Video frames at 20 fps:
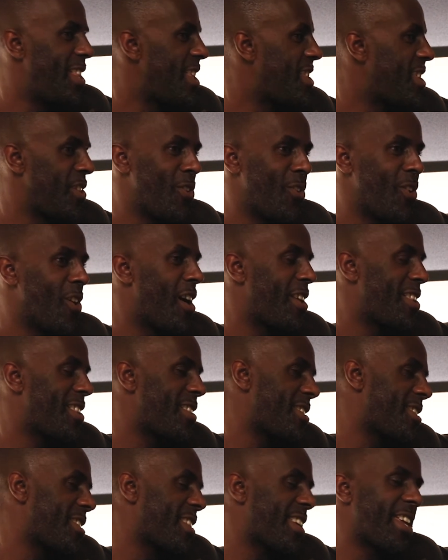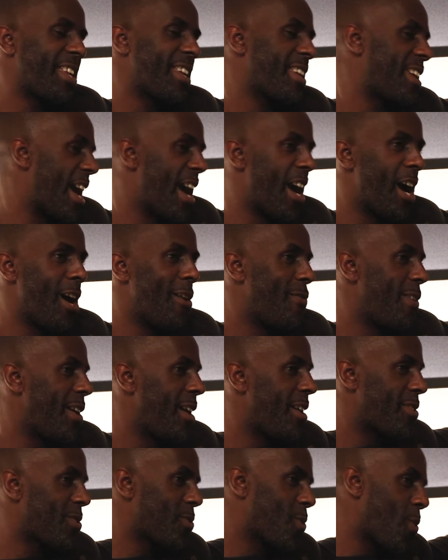listen, you guys just get out of
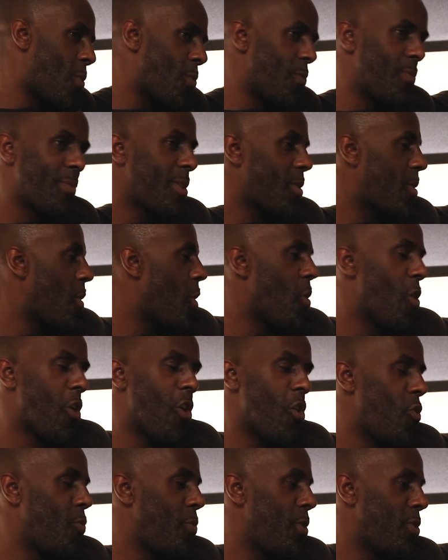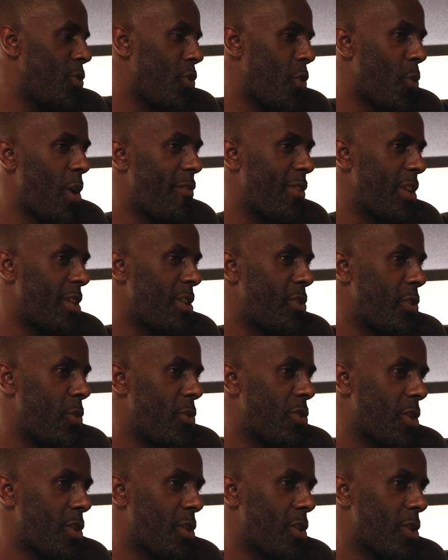here, just go home and do whatever you're going to do.